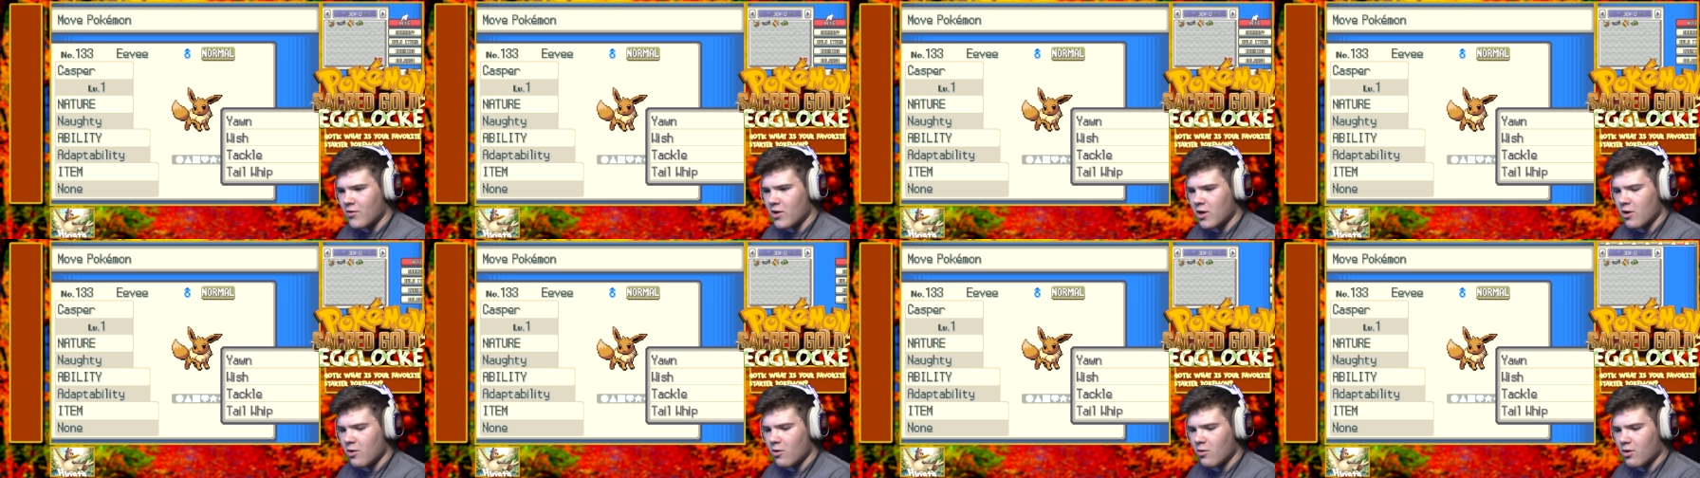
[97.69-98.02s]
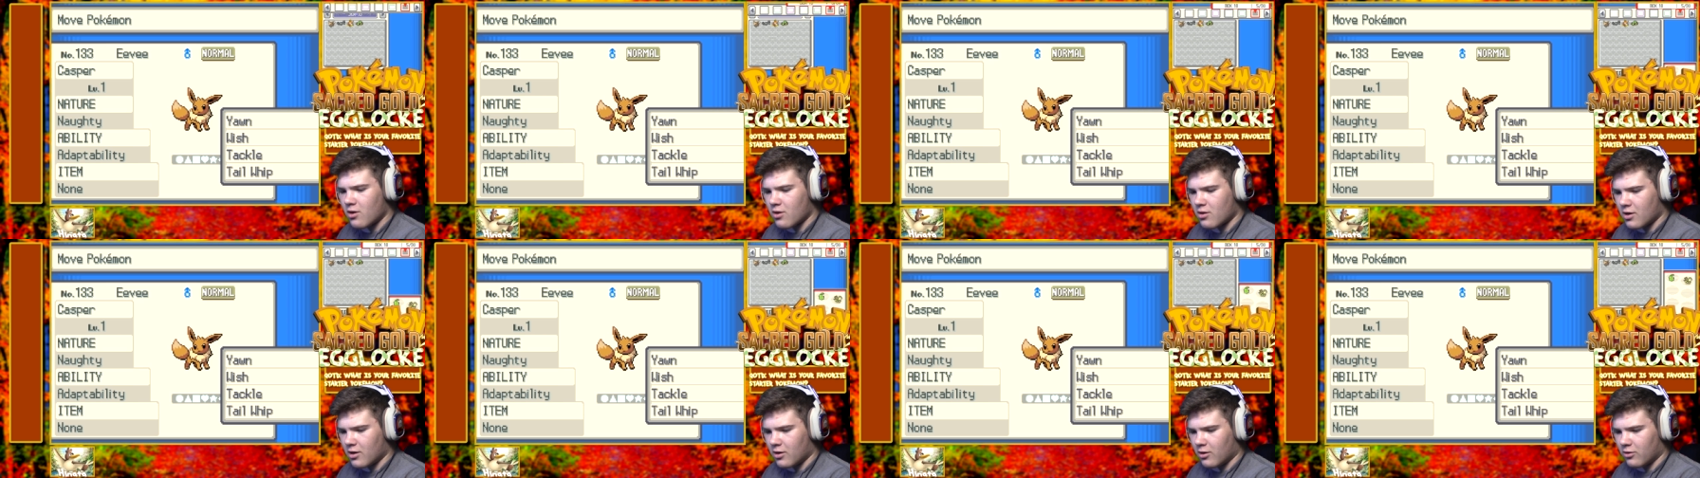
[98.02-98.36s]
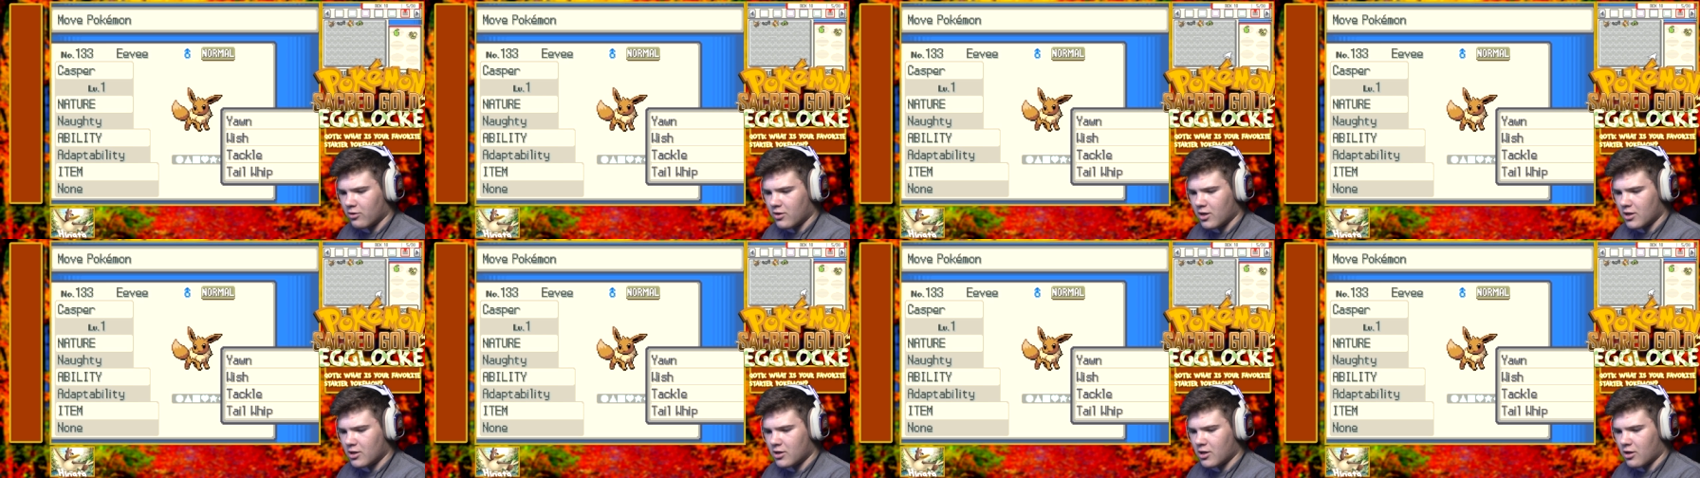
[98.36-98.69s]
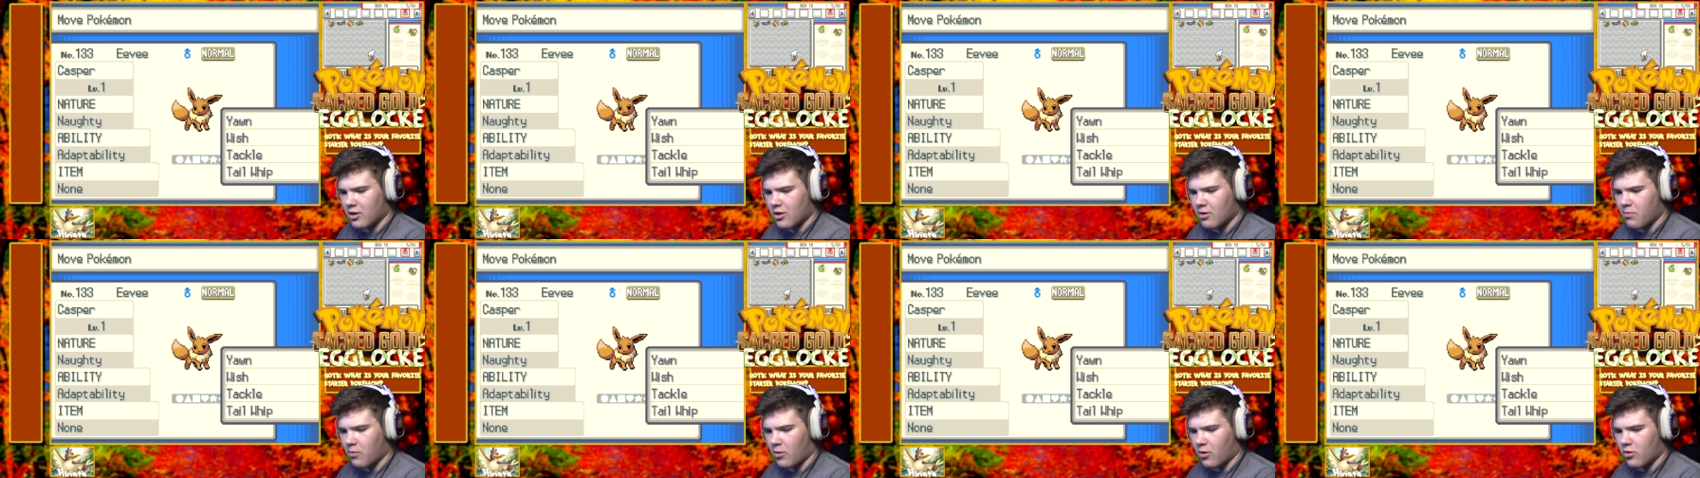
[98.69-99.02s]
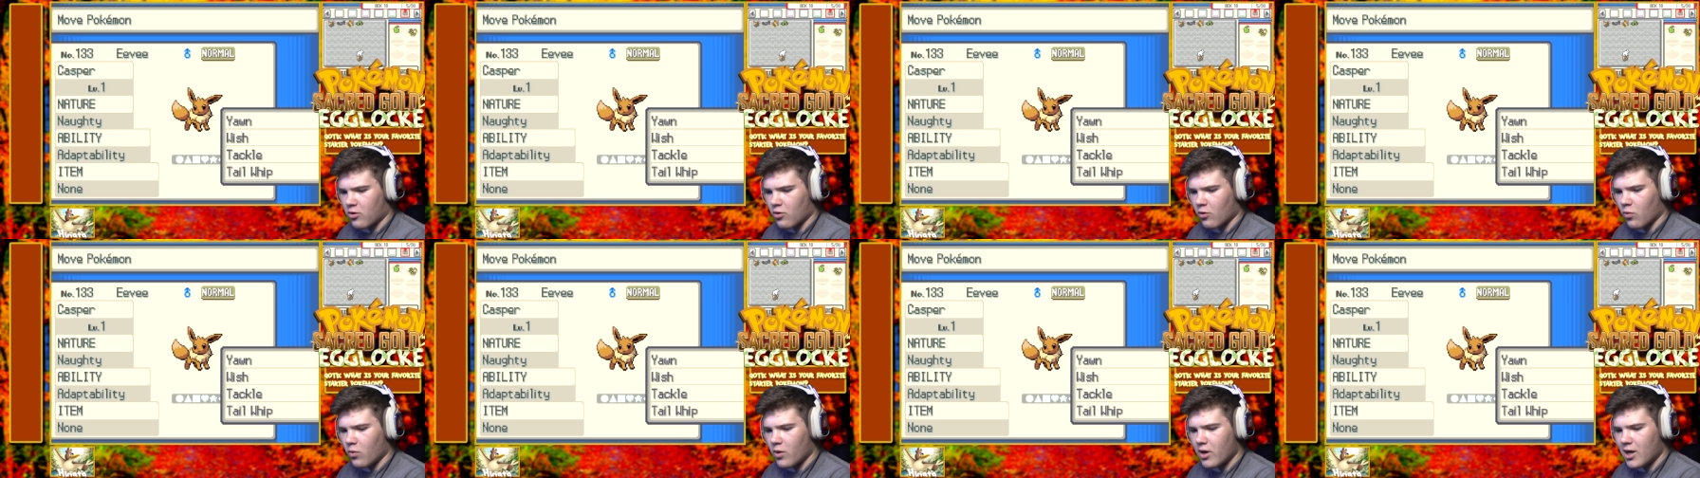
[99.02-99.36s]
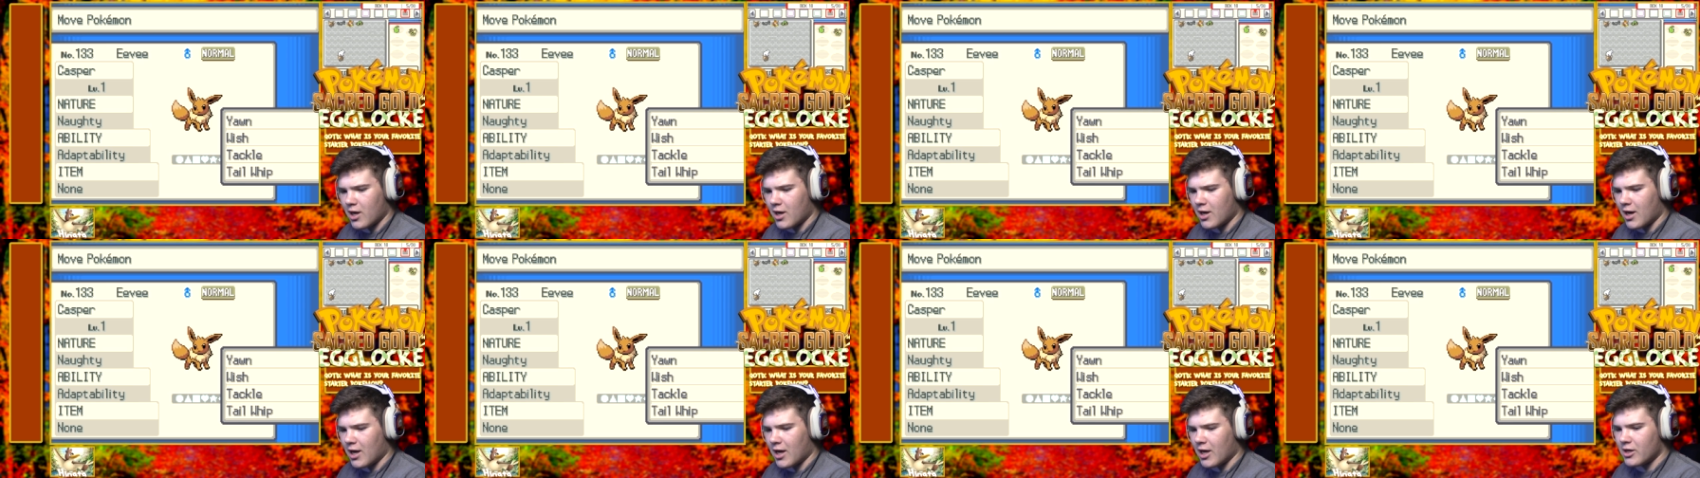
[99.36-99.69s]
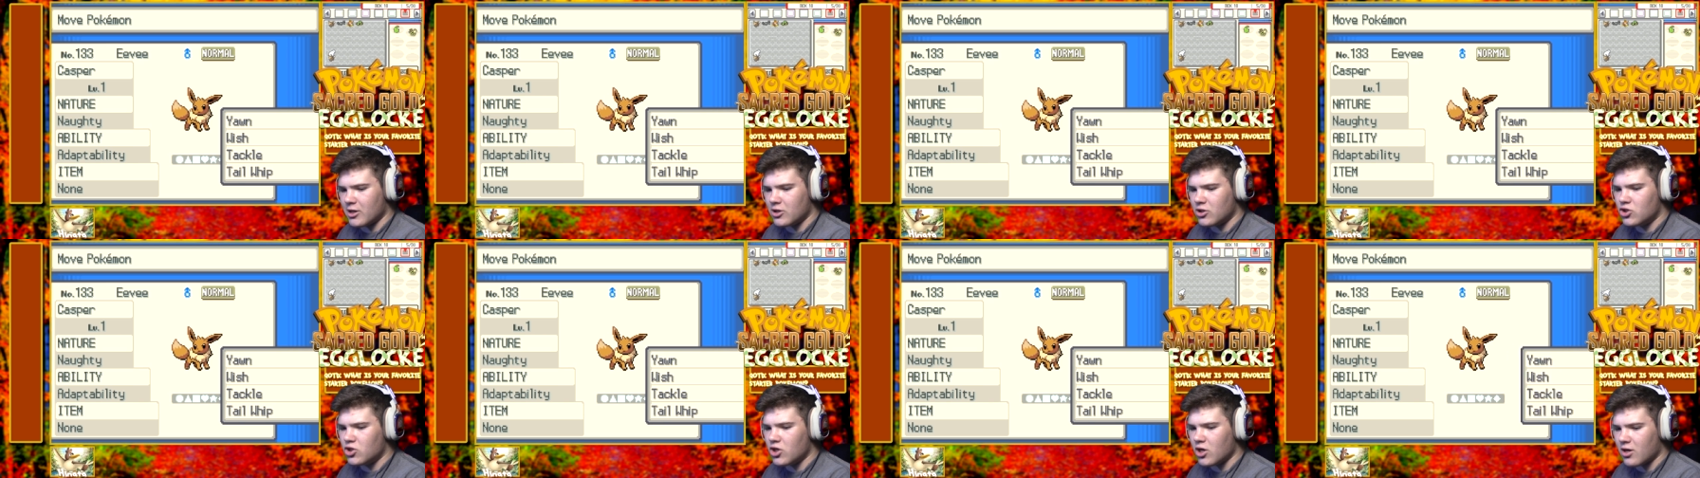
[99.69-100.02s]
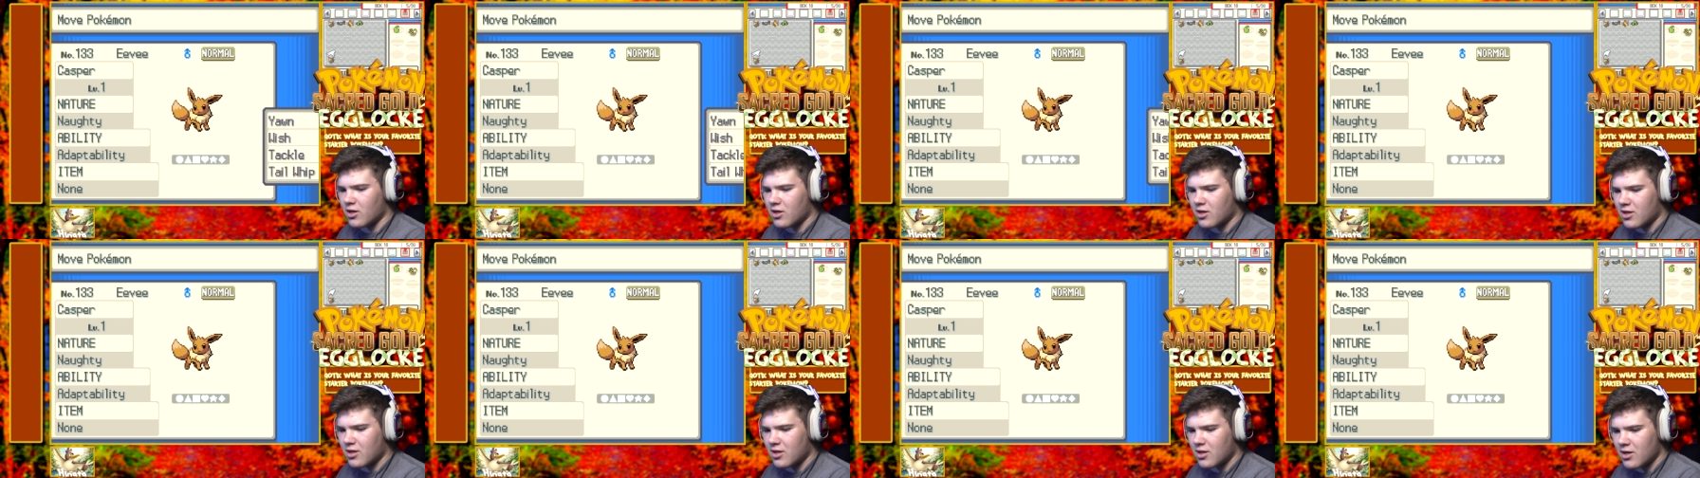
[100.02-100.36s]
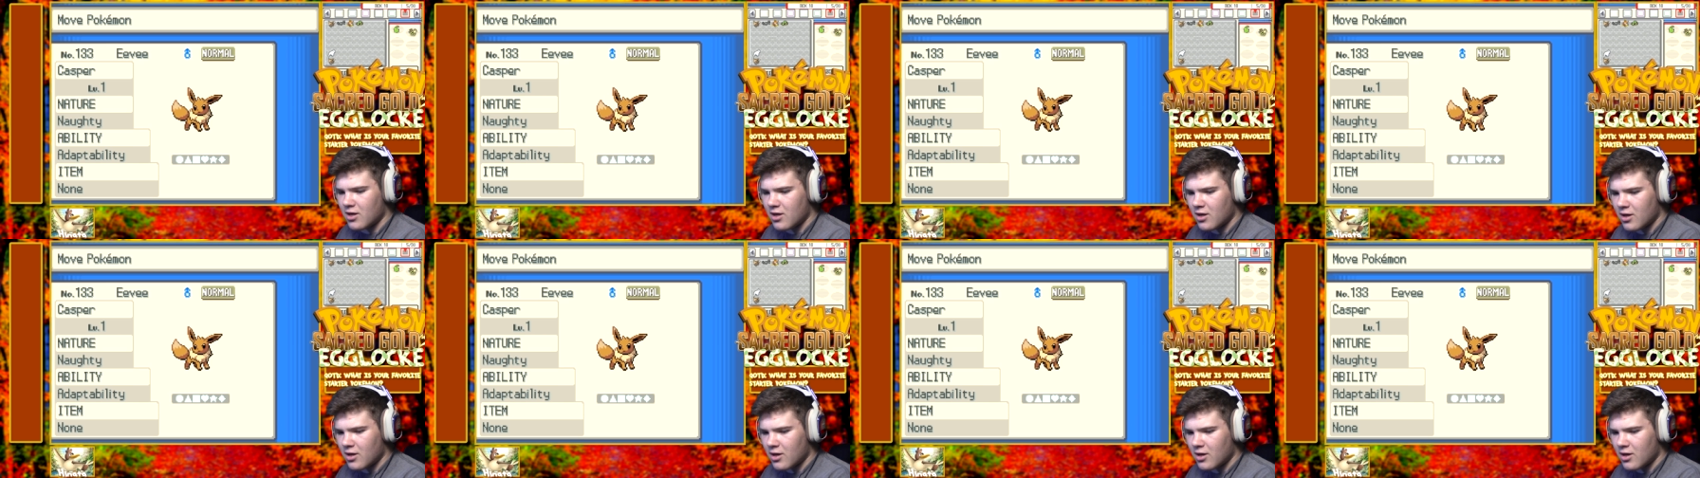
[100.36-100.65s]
you because I don't think Dunsparce will win, and just